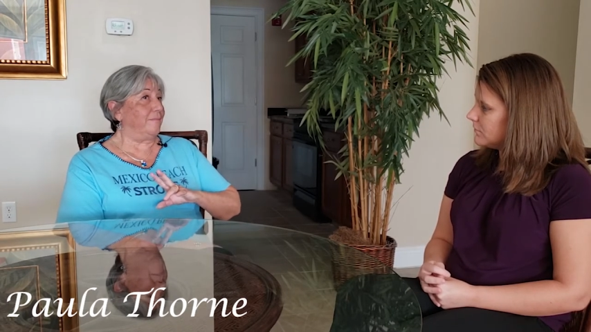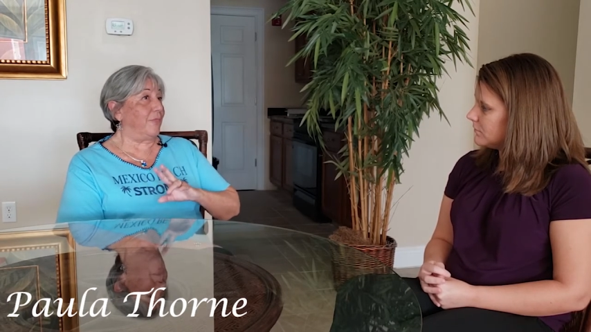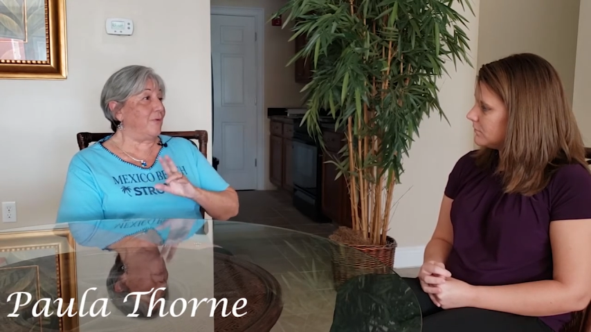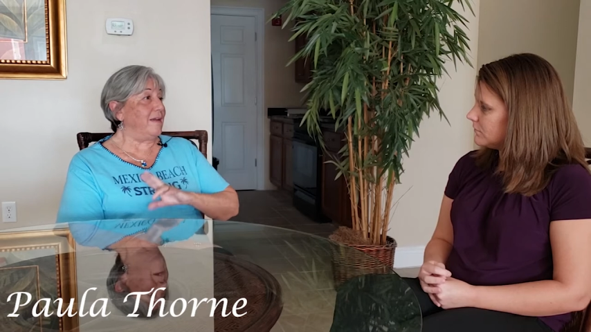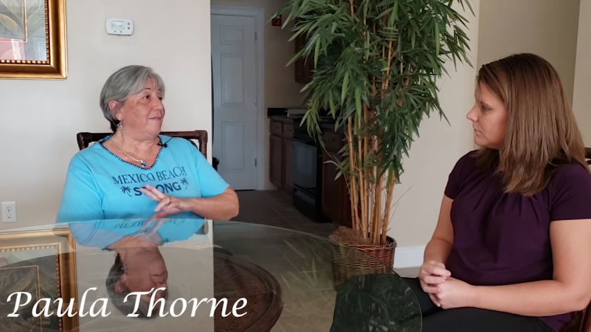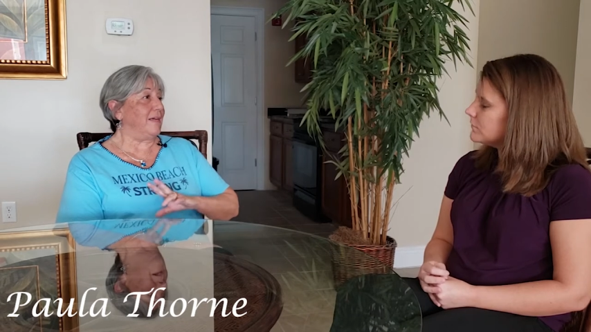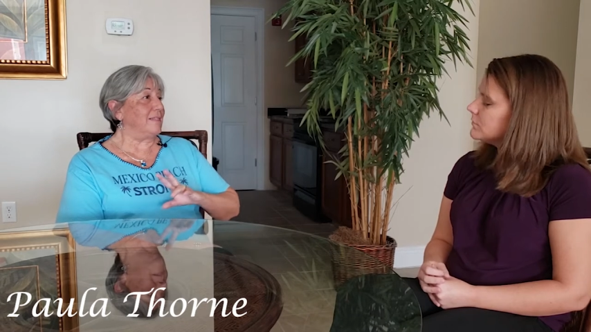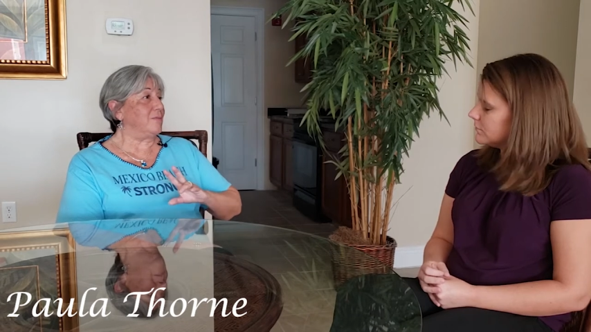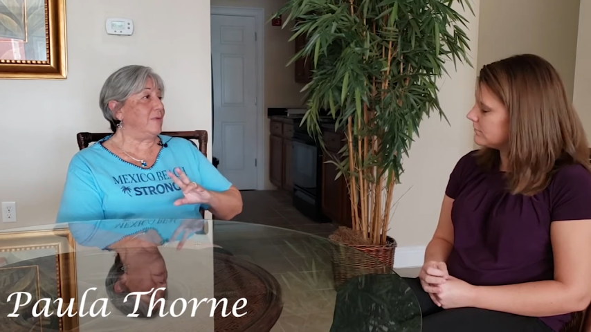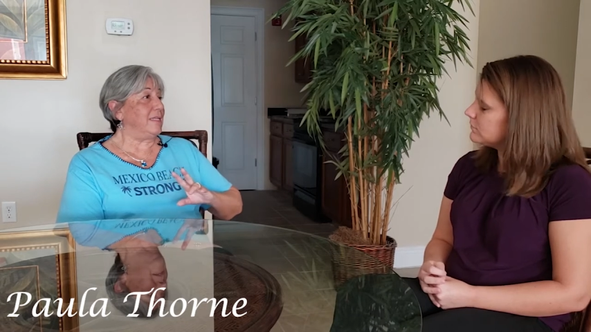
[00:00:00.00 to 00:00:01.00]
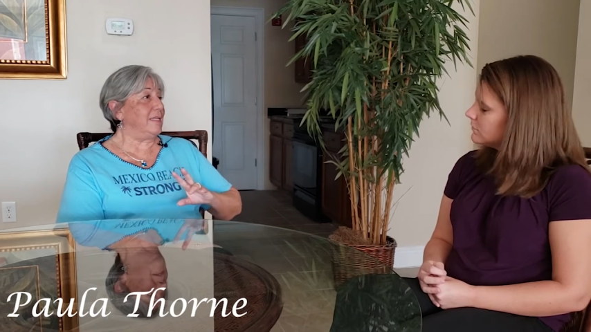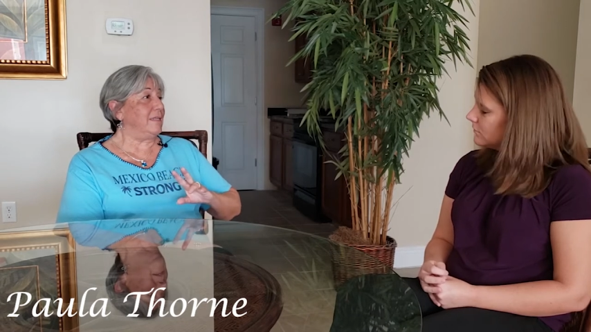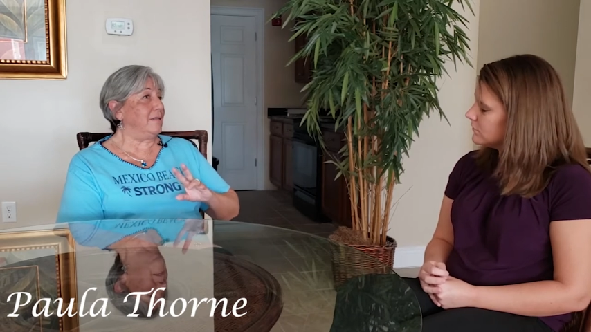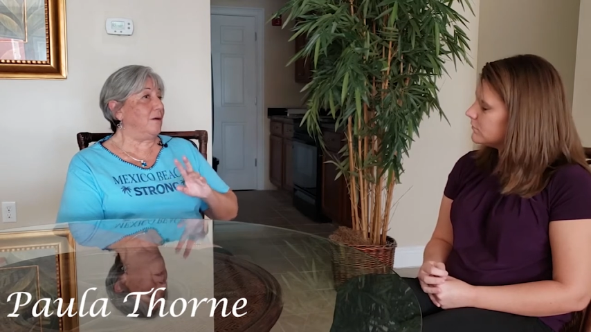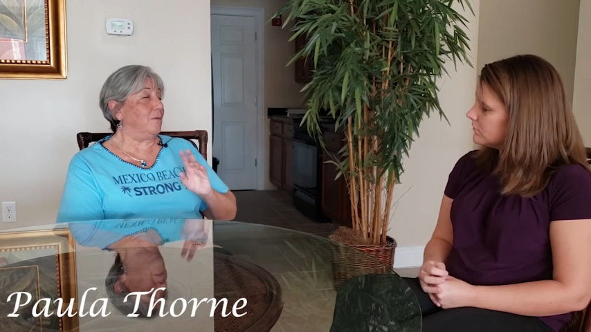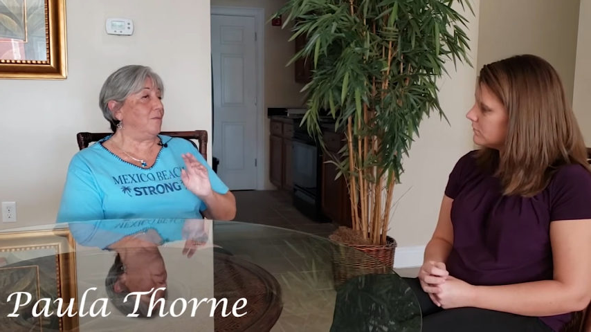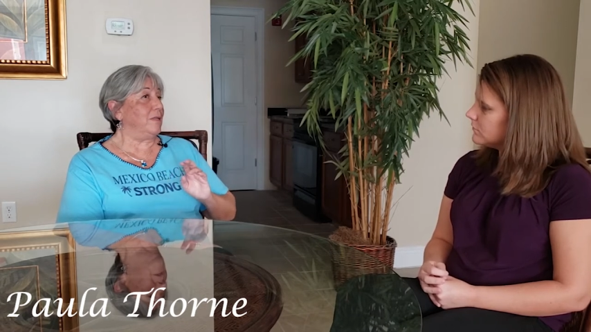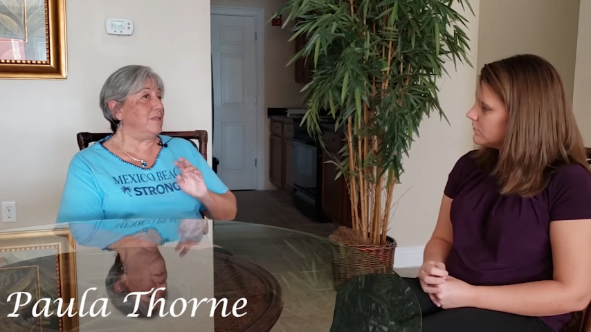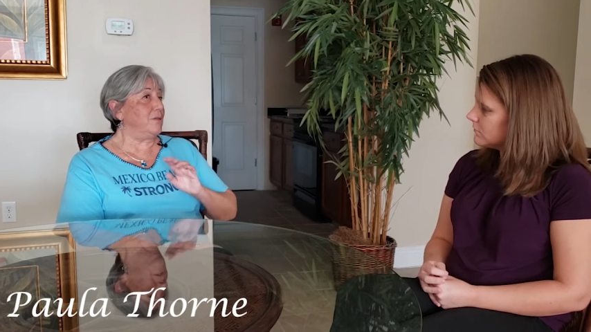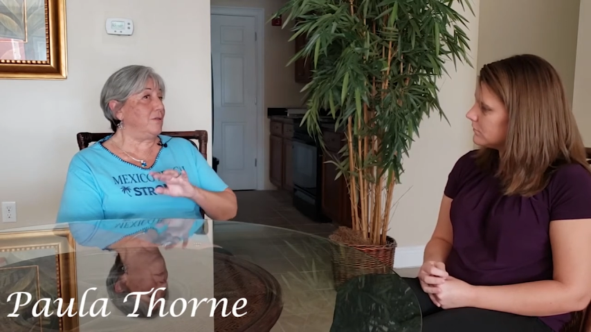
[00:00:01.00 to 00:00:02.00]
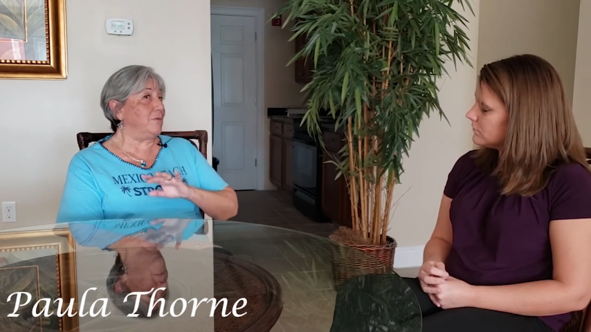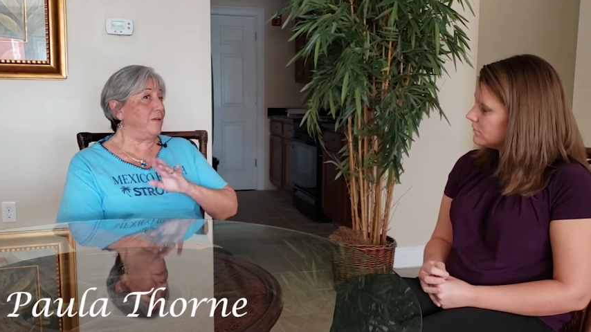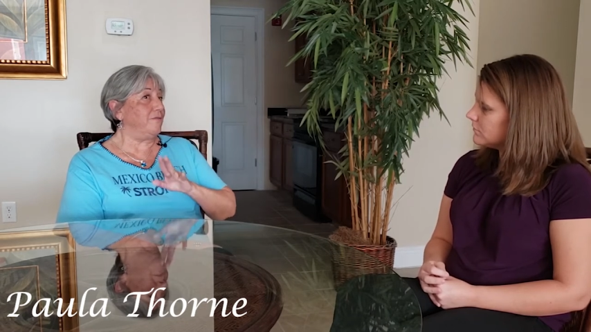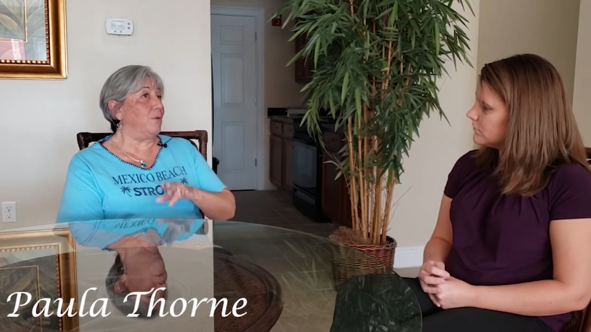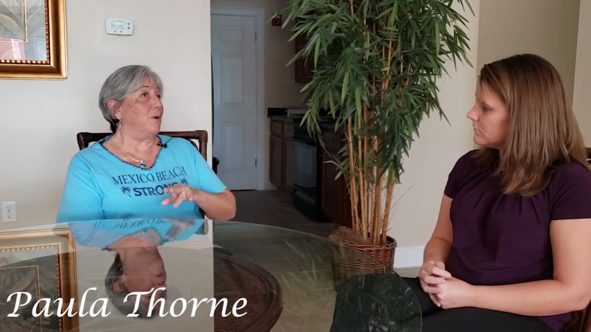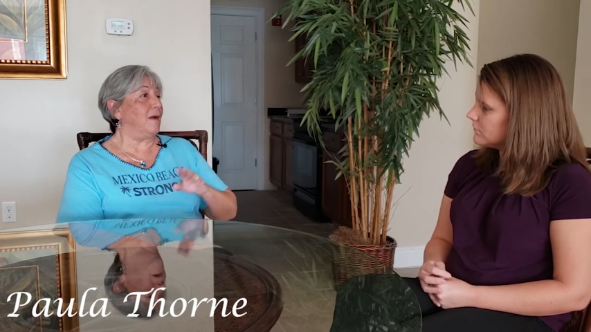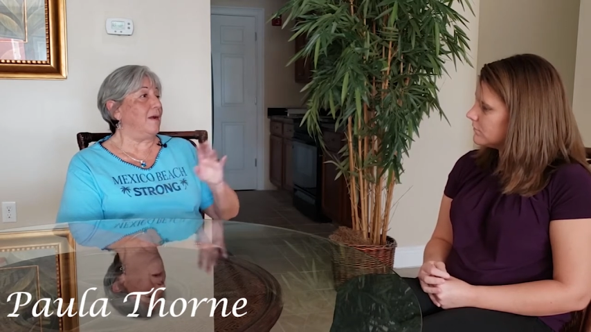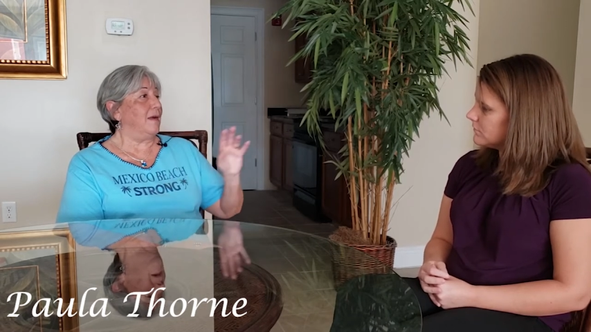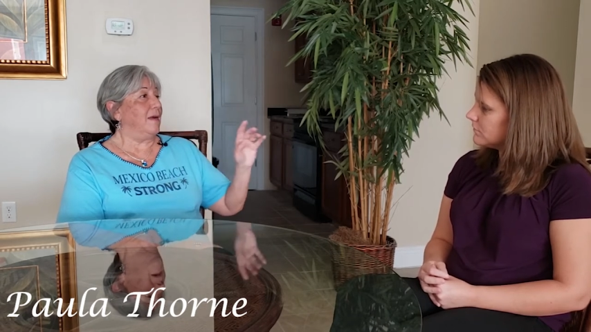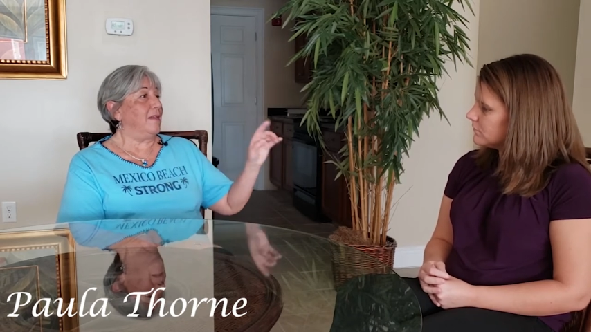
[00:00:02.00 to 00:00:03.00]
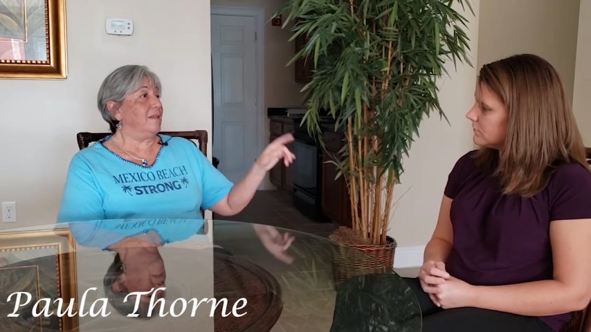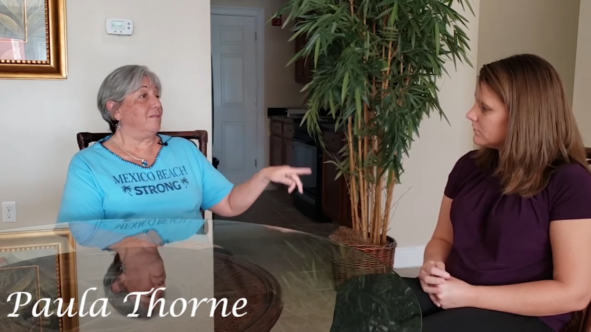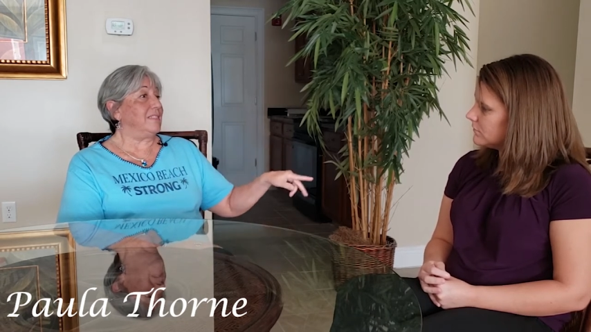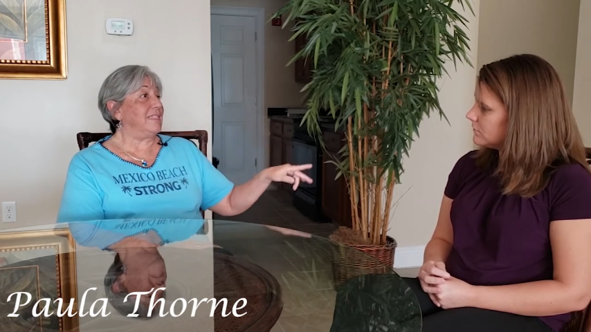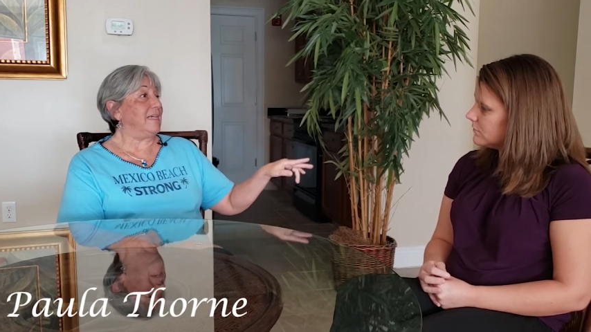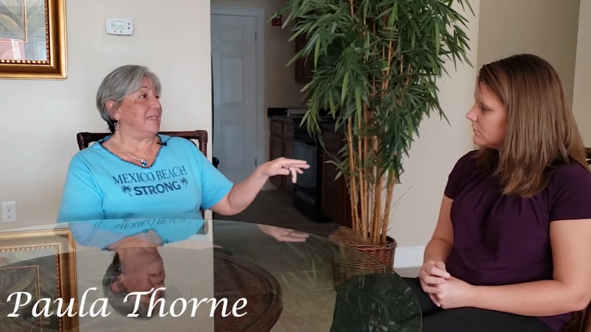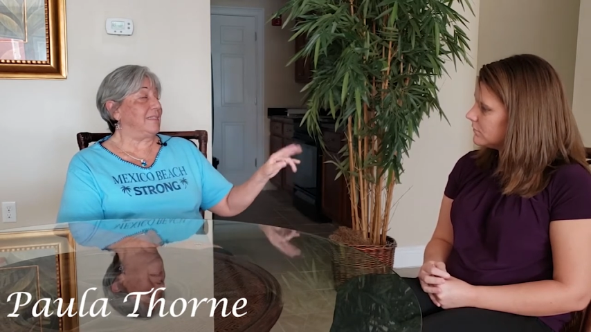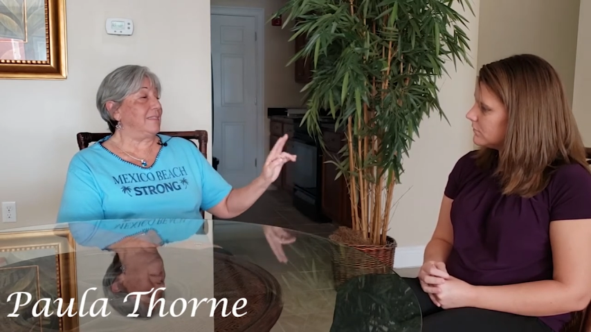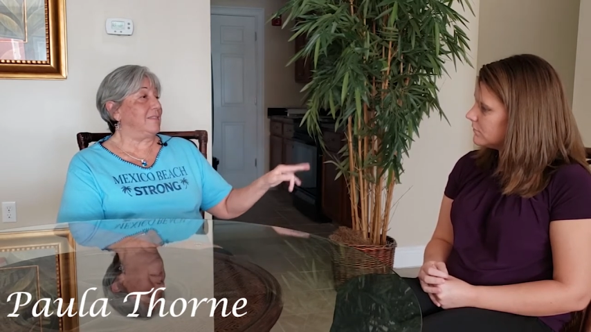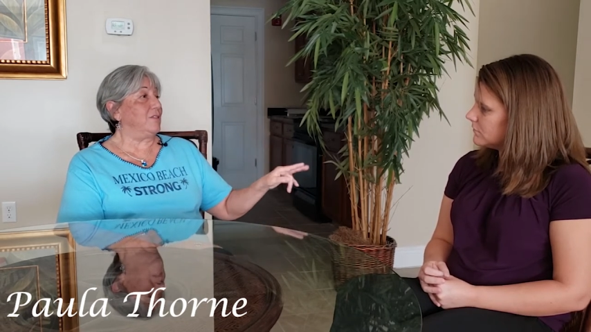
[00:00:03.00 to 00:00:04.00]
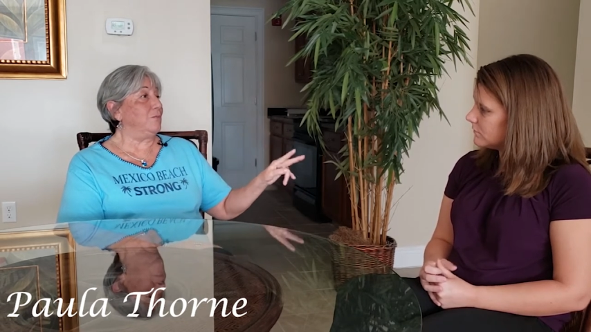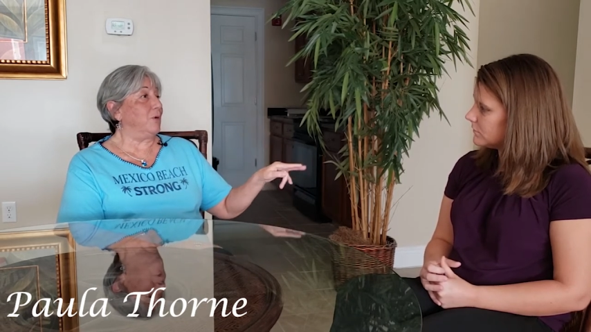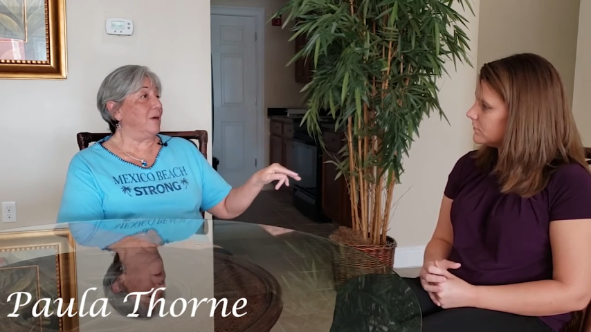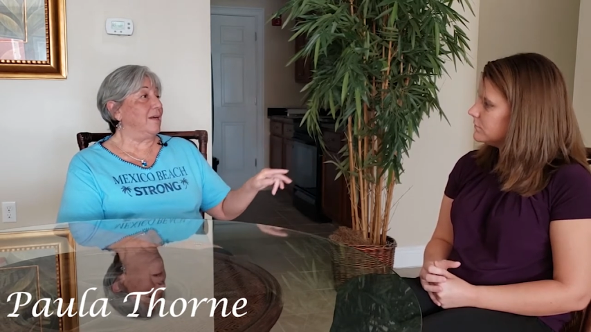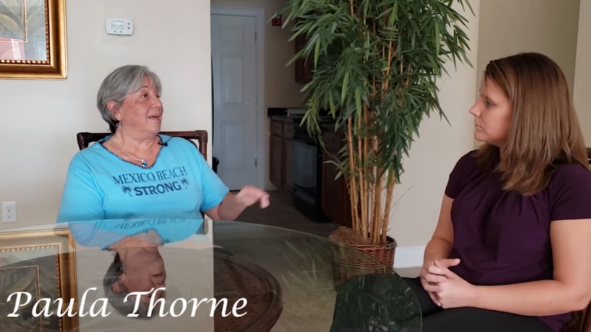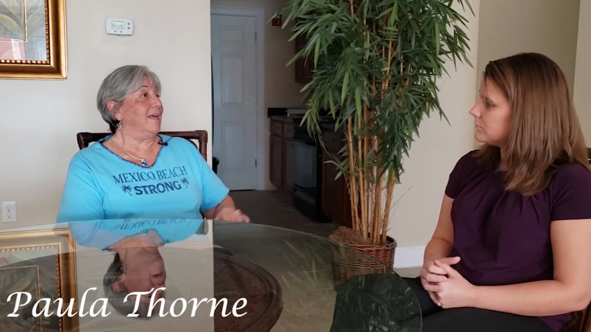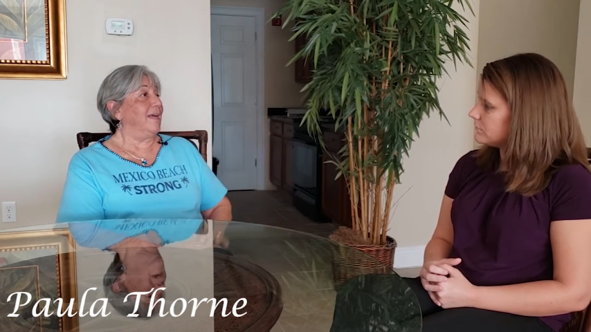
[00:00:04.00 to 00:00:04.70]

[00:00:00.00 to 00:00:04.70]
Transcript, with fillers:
Speaker 1: three of us we didn't know one two three four there were six, two more